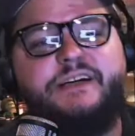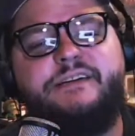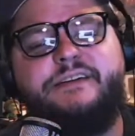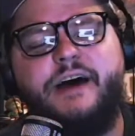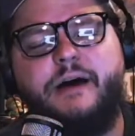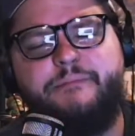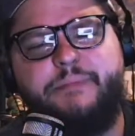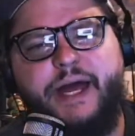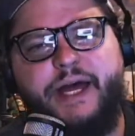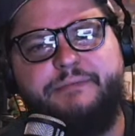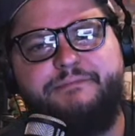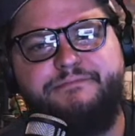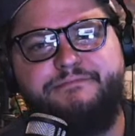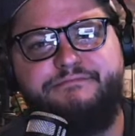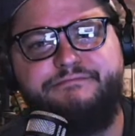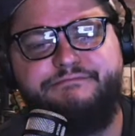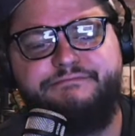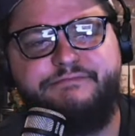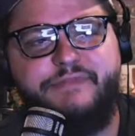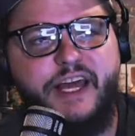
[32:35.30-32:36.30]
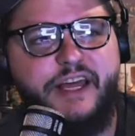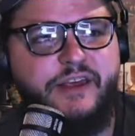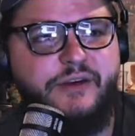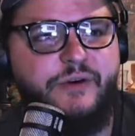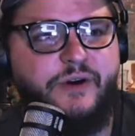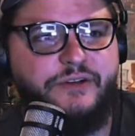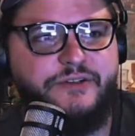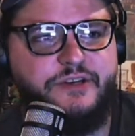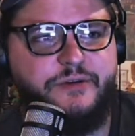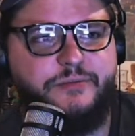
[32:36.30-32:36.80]
not bad. Thank
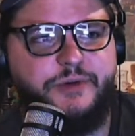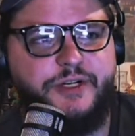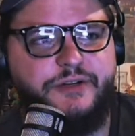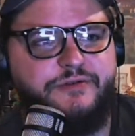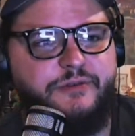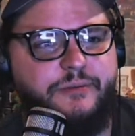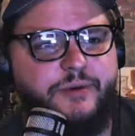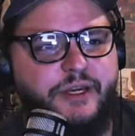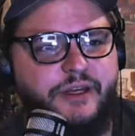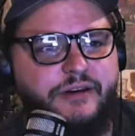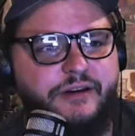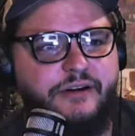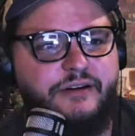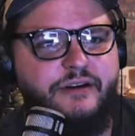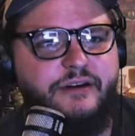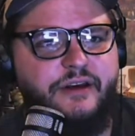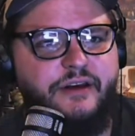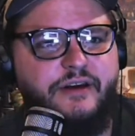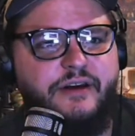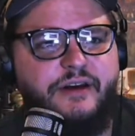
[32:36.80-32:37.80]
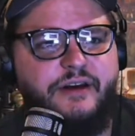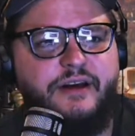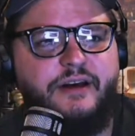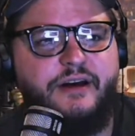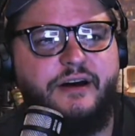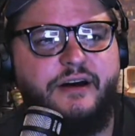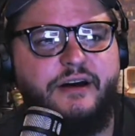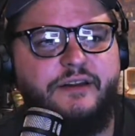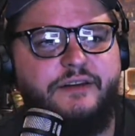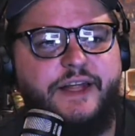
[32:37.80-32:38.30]
you all so much for being here.
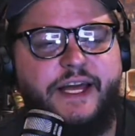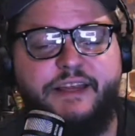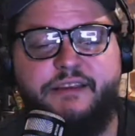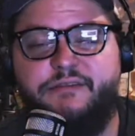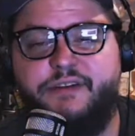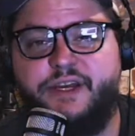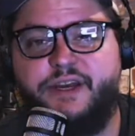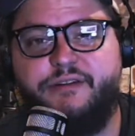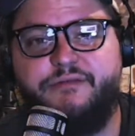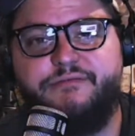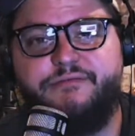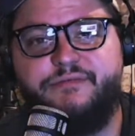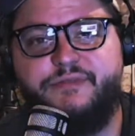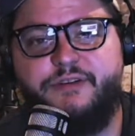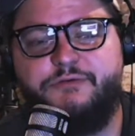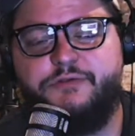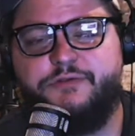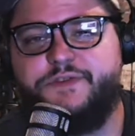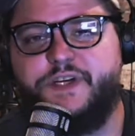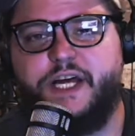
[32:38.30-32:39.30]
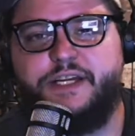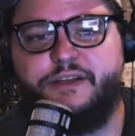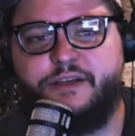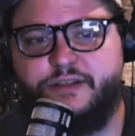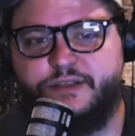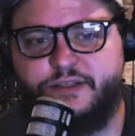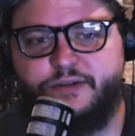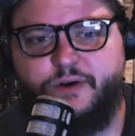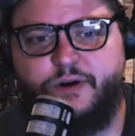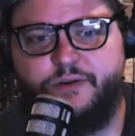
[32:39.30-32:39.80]
Like the video if you've not
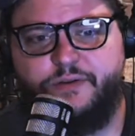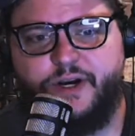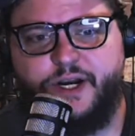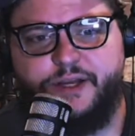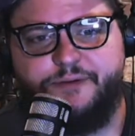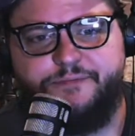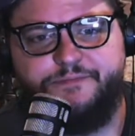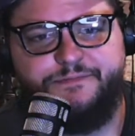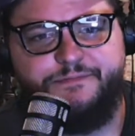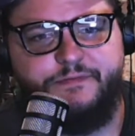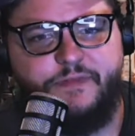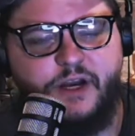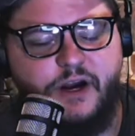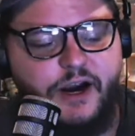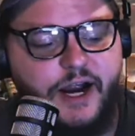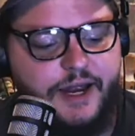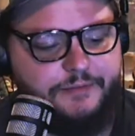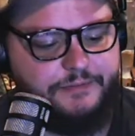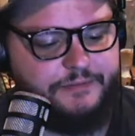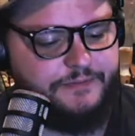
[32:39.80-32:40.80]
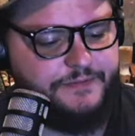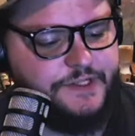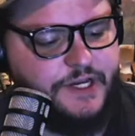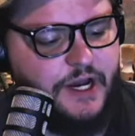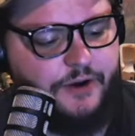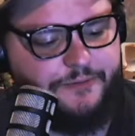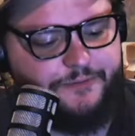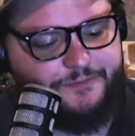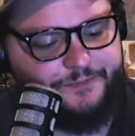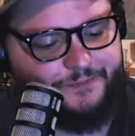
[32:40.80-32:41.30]
done so already. All right,
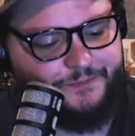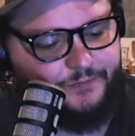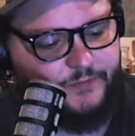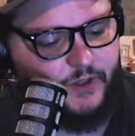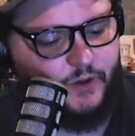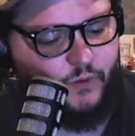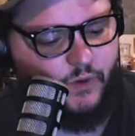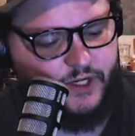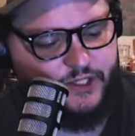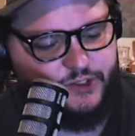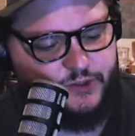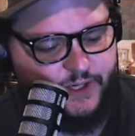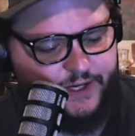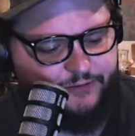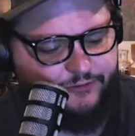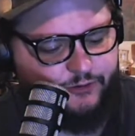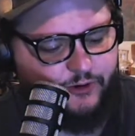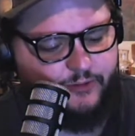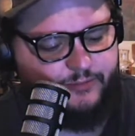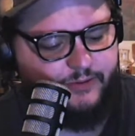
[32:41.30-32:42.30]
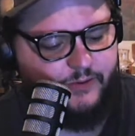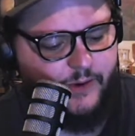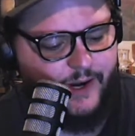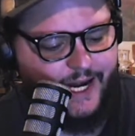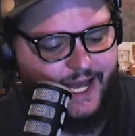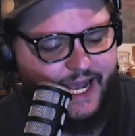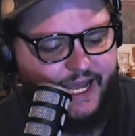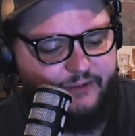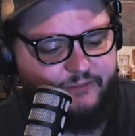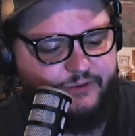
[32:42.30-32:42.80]
so
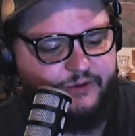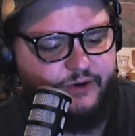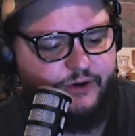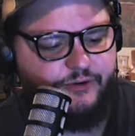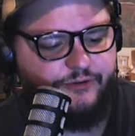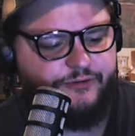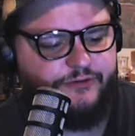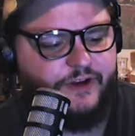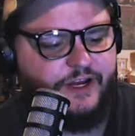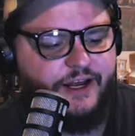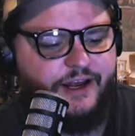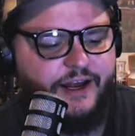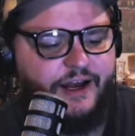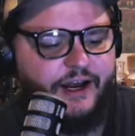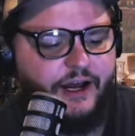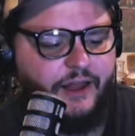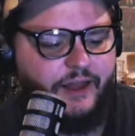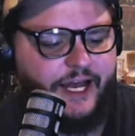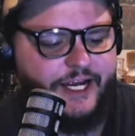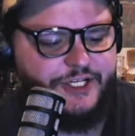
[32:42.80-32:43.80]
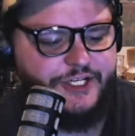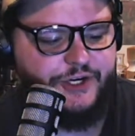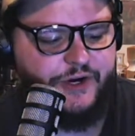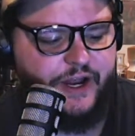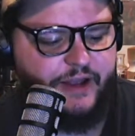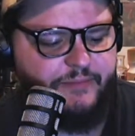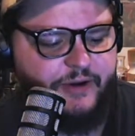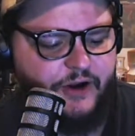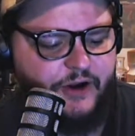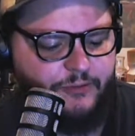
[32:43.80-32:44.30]
124.8 proof, Elijah
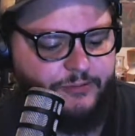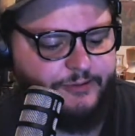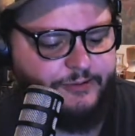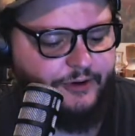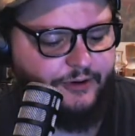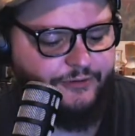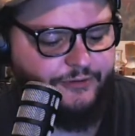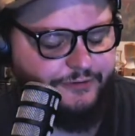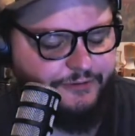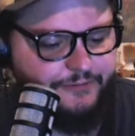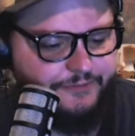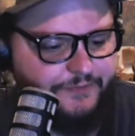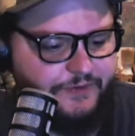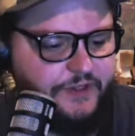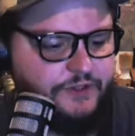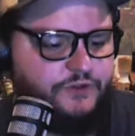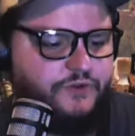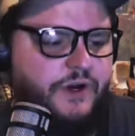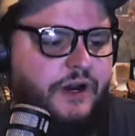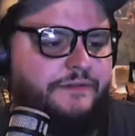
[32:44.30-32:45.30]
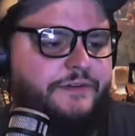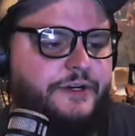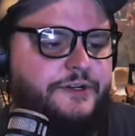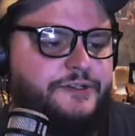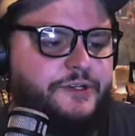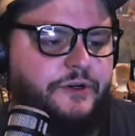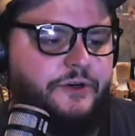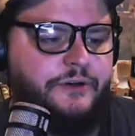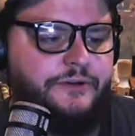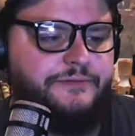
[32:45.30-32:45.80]
Craig barrel proof, 12
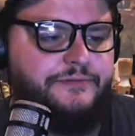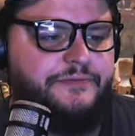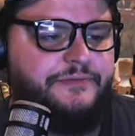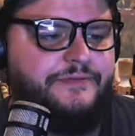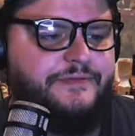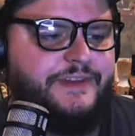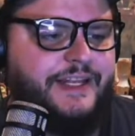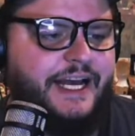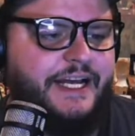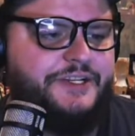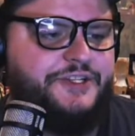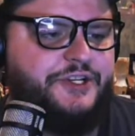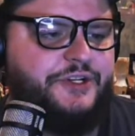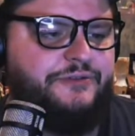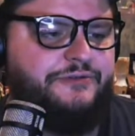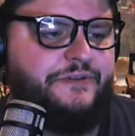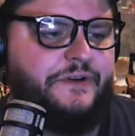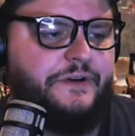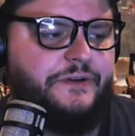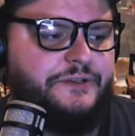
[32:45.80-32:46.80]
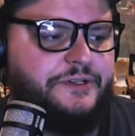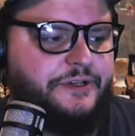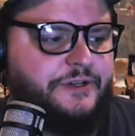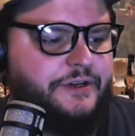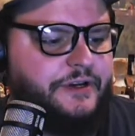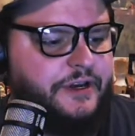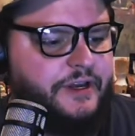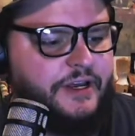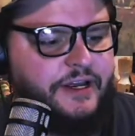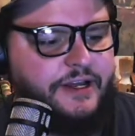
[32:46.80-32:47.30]
years old, non-chill filtered.
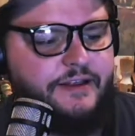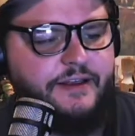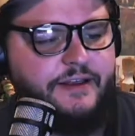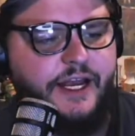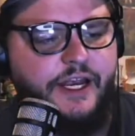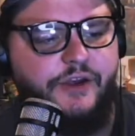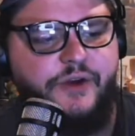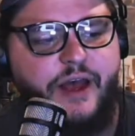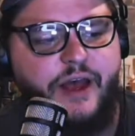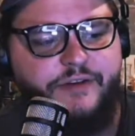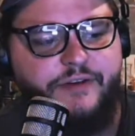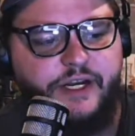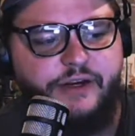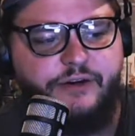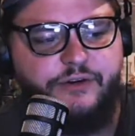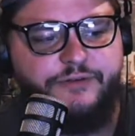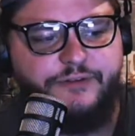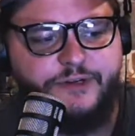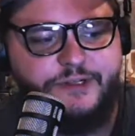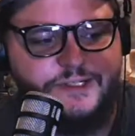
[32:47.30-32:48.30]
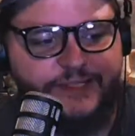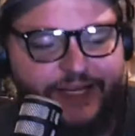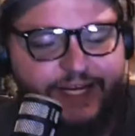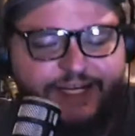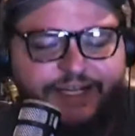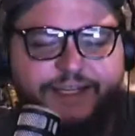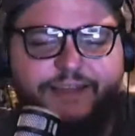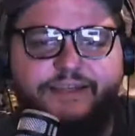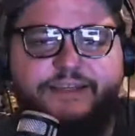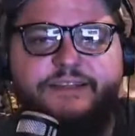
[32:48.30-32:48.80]
Thank you, Heaven Hill, for
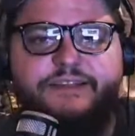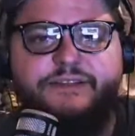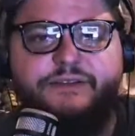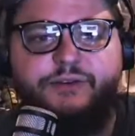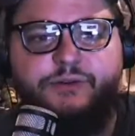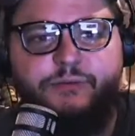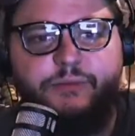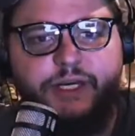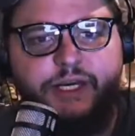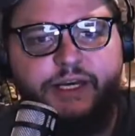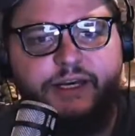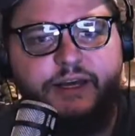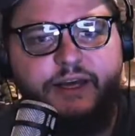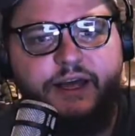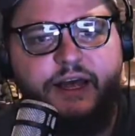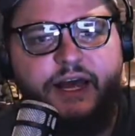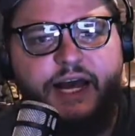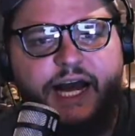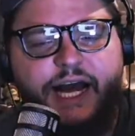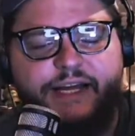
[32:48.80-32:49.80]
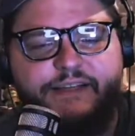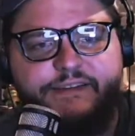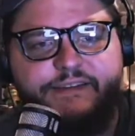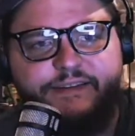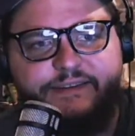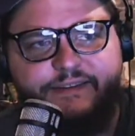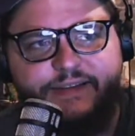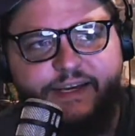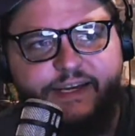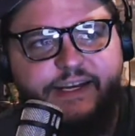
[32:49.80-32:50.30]
sending this to me. I
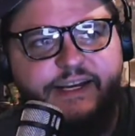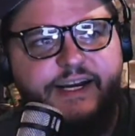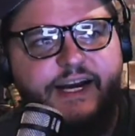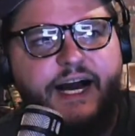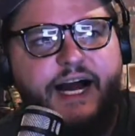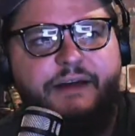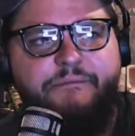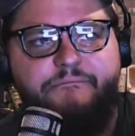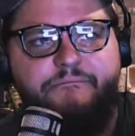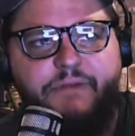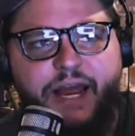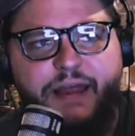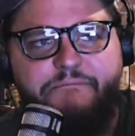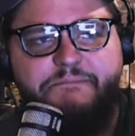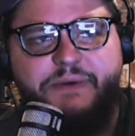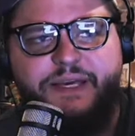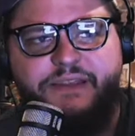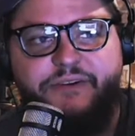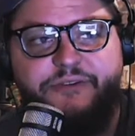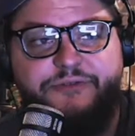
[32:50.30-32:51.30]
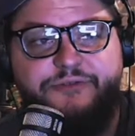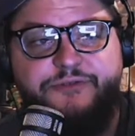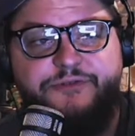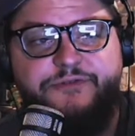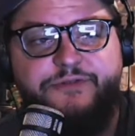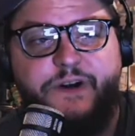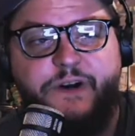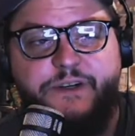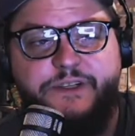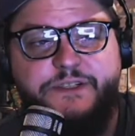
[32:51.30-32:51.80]
think I might be the
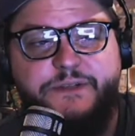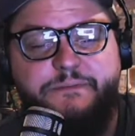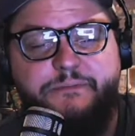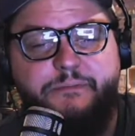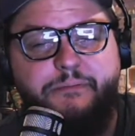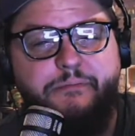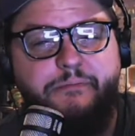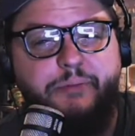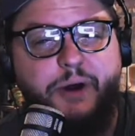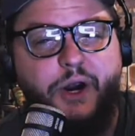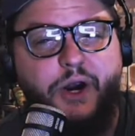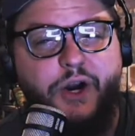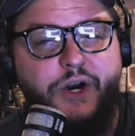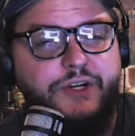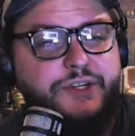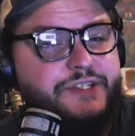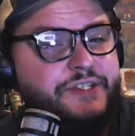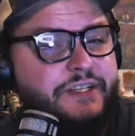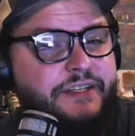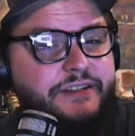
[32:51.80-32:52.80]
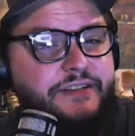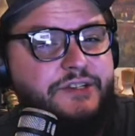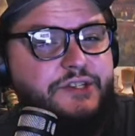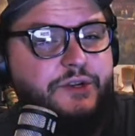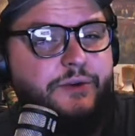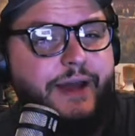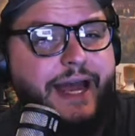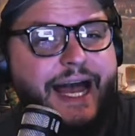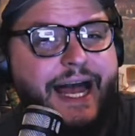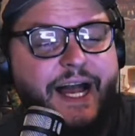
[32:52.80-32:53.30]
first person
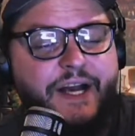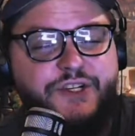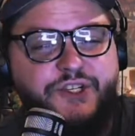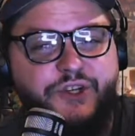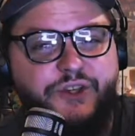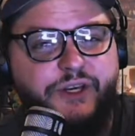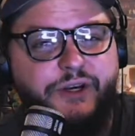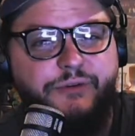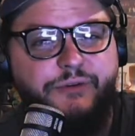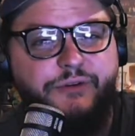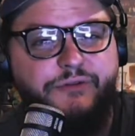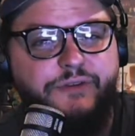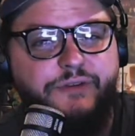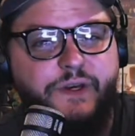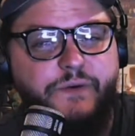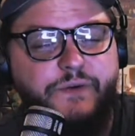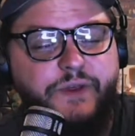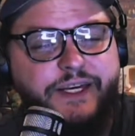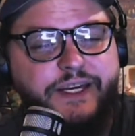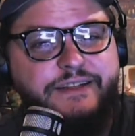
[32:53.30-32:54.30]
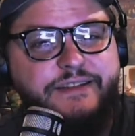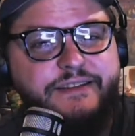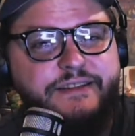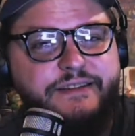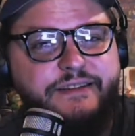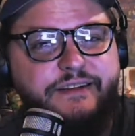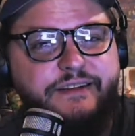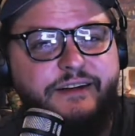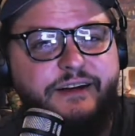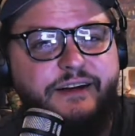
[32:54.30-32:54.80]
to actually review
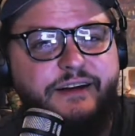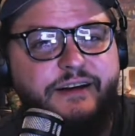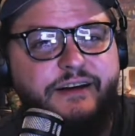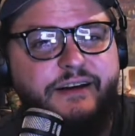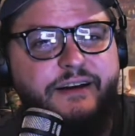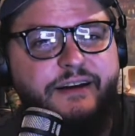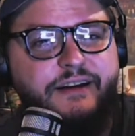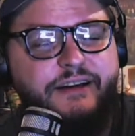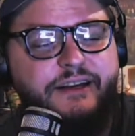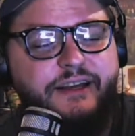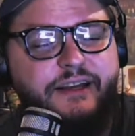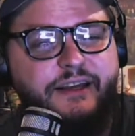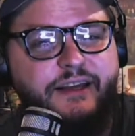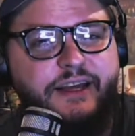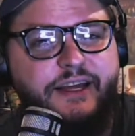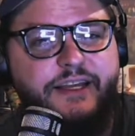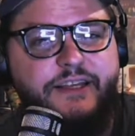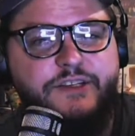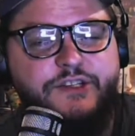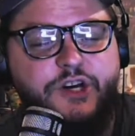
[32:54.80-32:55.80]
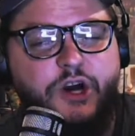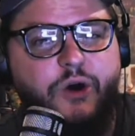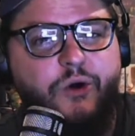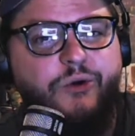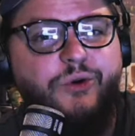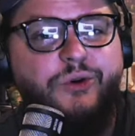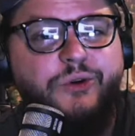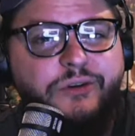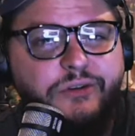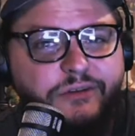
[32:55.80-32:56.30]
this in
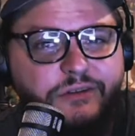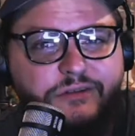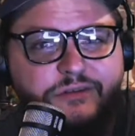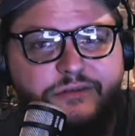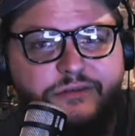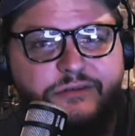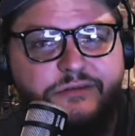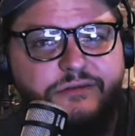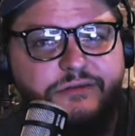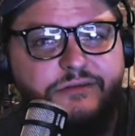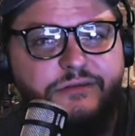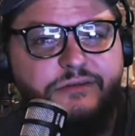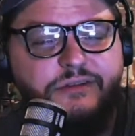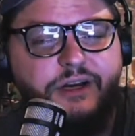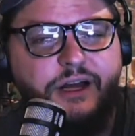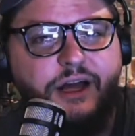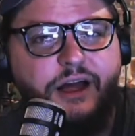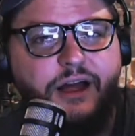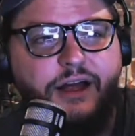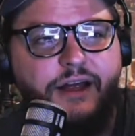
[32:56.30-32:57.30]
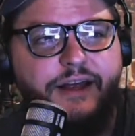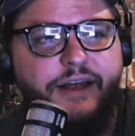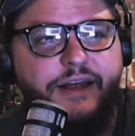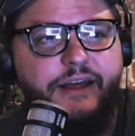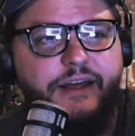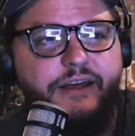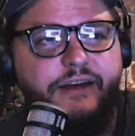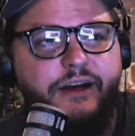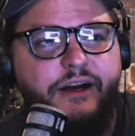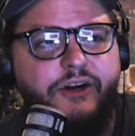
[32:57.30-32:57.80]
total
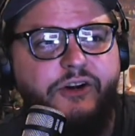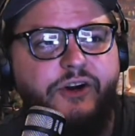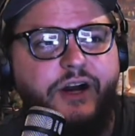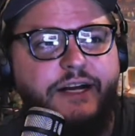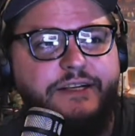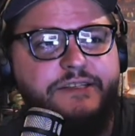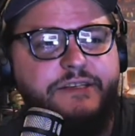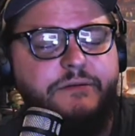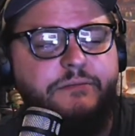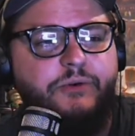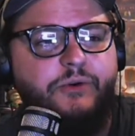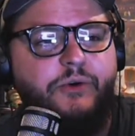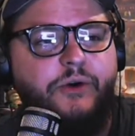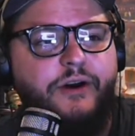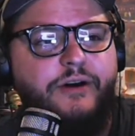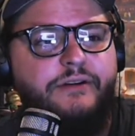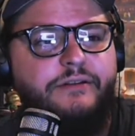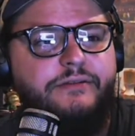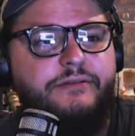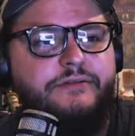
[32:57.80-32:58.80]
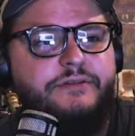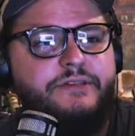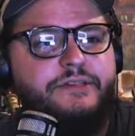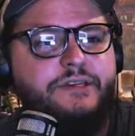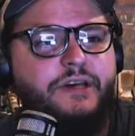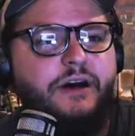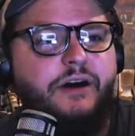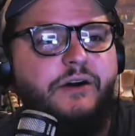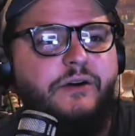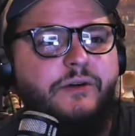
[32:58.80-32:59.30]
across the board.
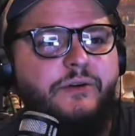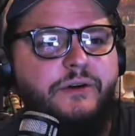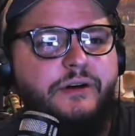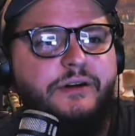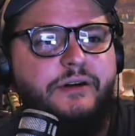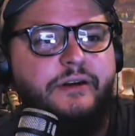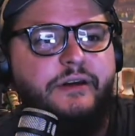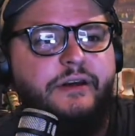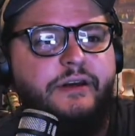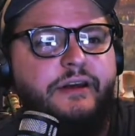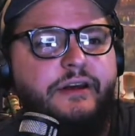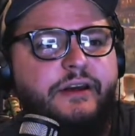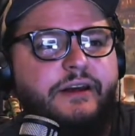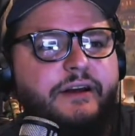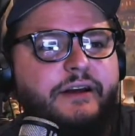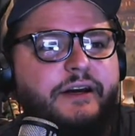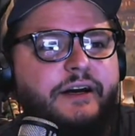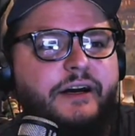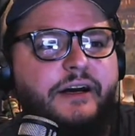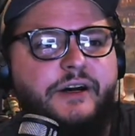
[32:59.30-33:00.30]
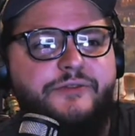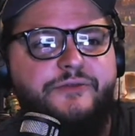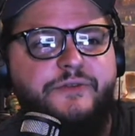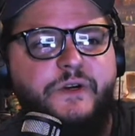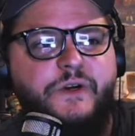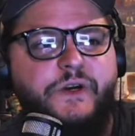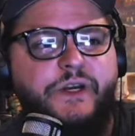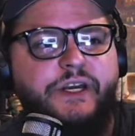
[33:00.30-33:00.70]
So if you're